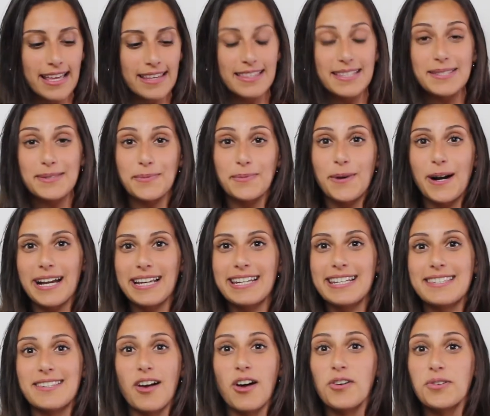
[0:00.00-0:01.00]
this wine
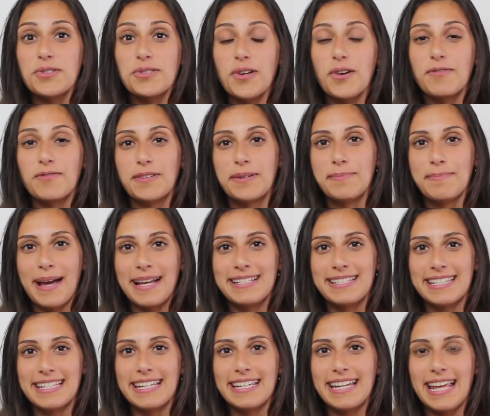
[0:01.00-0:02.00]
is also
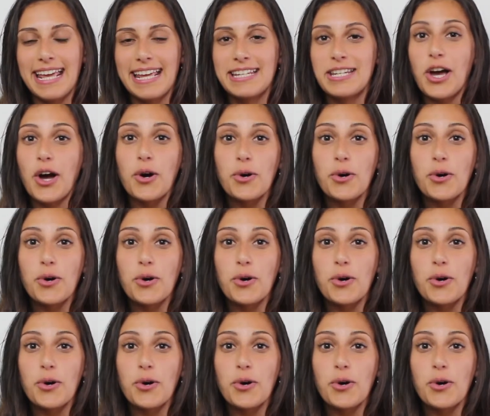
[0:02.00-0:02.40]
fermented in